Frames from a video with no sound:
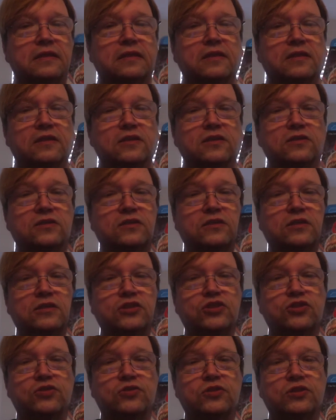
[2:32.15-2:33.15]
There's the
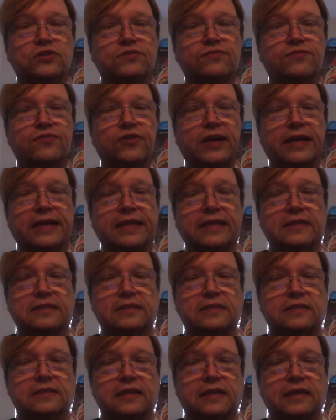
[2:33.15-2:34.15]
Jewish
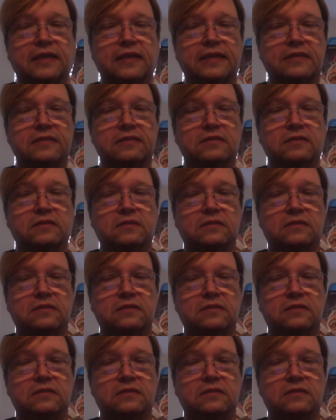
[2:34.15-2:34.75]
Frankenstein.